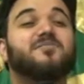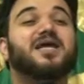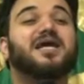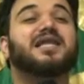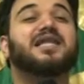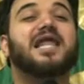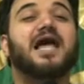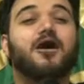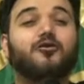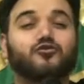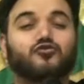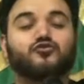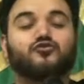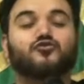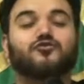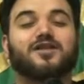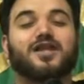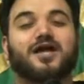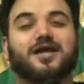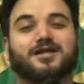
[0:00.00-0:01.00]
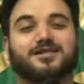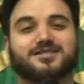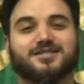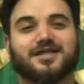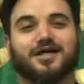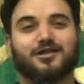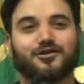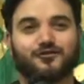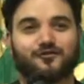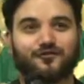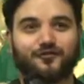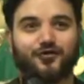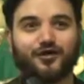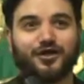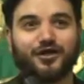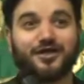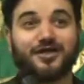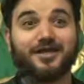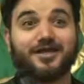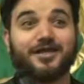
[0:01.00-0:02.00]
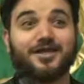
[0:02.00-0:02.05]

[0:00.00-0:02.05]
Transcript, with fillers: be allowed to rely on a scholar for it.